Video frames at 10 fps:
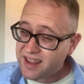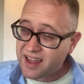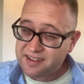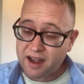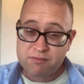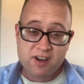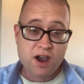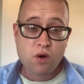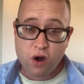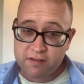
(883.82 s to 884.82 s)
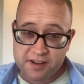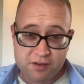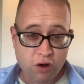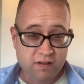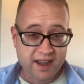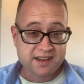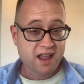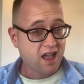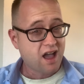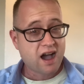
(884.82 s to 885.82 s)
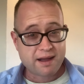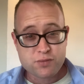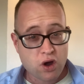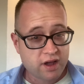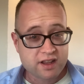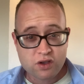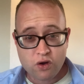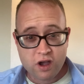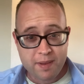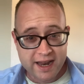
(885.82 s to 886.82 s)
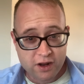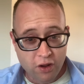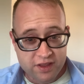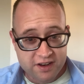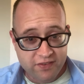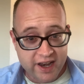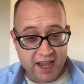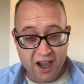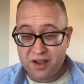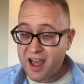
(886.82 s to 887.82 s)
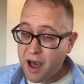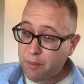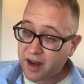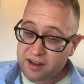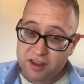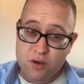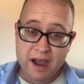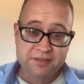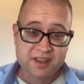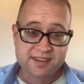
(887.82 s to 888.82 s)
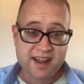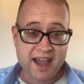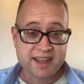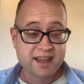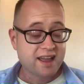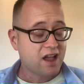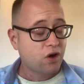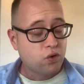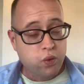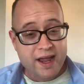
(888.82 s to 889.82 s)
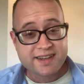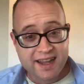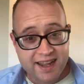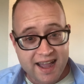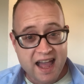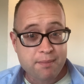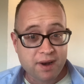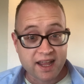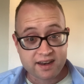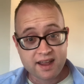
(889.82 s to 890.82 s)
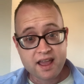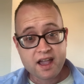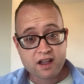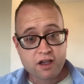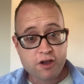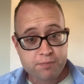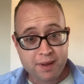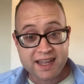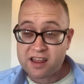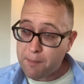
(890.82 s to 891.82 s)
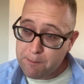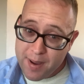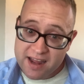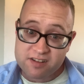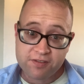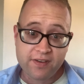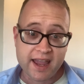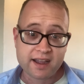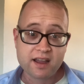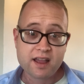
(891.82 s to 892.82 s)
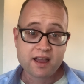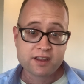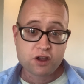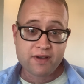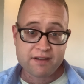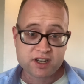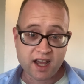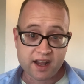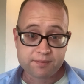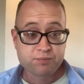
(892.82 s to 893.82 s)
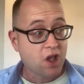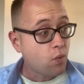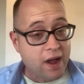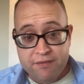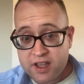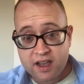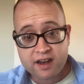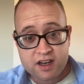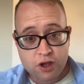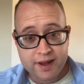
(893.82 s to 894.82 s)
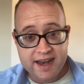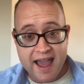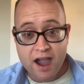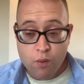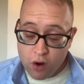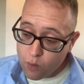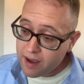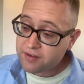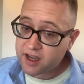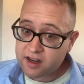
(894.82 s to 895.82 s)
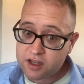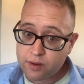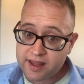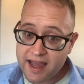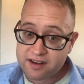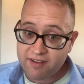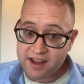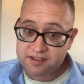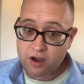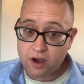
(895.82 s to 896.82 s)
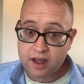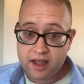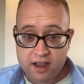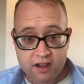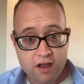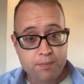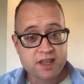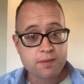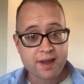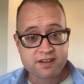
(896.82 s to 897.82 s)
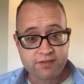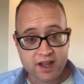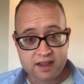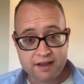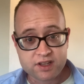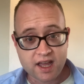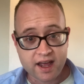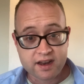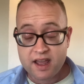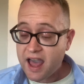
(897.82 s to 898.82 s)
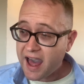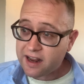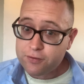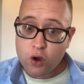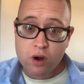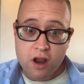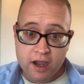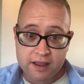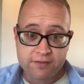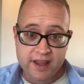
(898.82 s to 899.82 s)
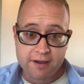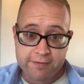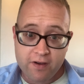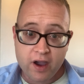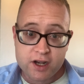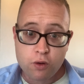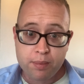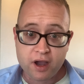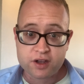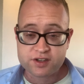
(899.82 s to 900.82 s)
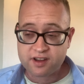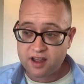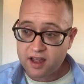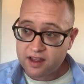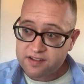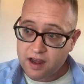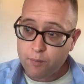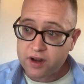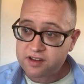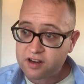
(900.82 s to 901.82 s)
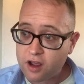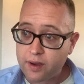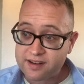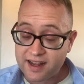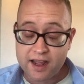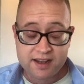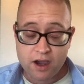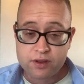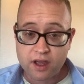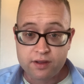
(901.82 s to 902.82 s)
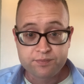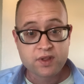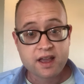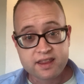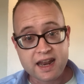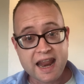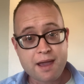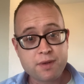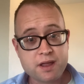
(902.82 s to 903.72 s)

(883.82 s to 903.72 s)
There's some real horror stories. I'm not going to talk about it on this video, but I do have to say, quitting gambling could be the best thing you've ever done. Whether you're going to do it now or whether you're going to do it at the end of Ascot could be the best thing you've ever done. And if you're looking for that final push, someone to do it, say it, tell you, then let